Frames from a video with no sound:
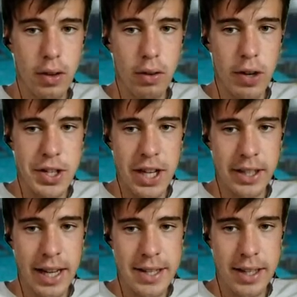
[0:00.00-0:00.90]
Richard
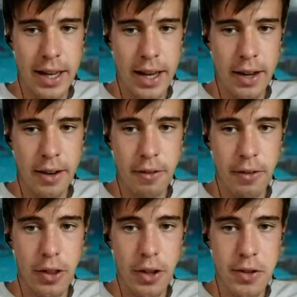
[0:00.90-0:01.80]
Gasquet,
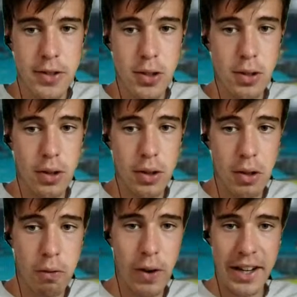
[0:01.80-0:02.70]
the
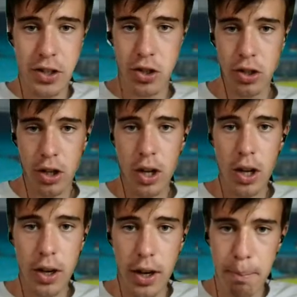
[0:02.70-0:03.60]
French
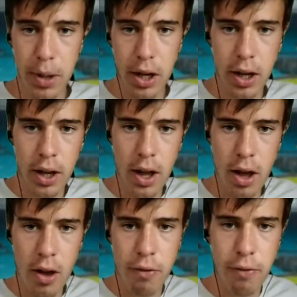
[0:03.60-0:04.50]

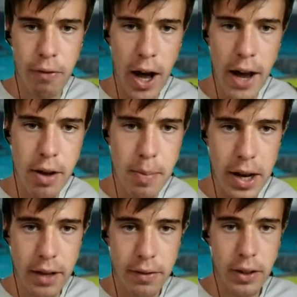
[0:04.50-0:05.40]
number 5, I
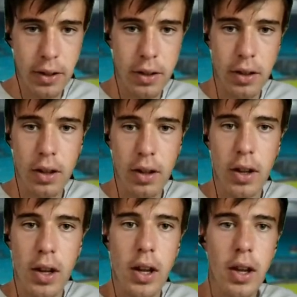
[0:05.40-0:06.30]
believe.
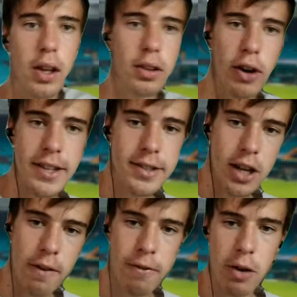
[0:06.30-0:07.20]
Great
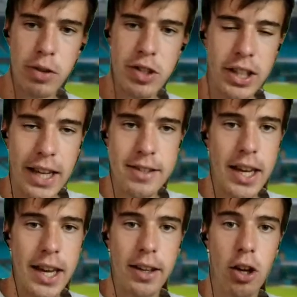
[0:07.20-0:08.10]
serve from Richard
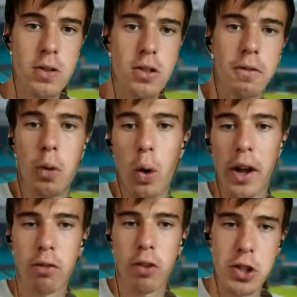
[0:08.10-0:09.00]
Gasquet, going to the
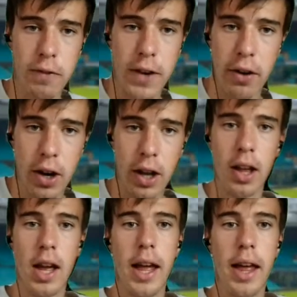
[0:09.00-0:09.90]
forehand of Roger Federer.
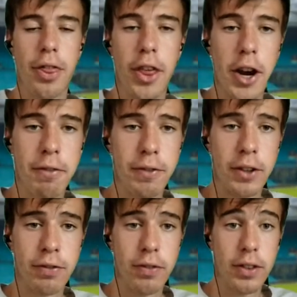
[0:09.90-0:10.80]

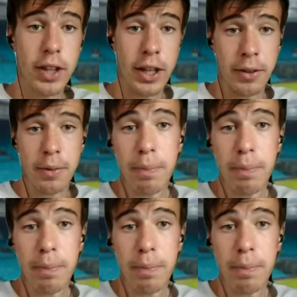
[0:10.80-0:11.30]
30-15.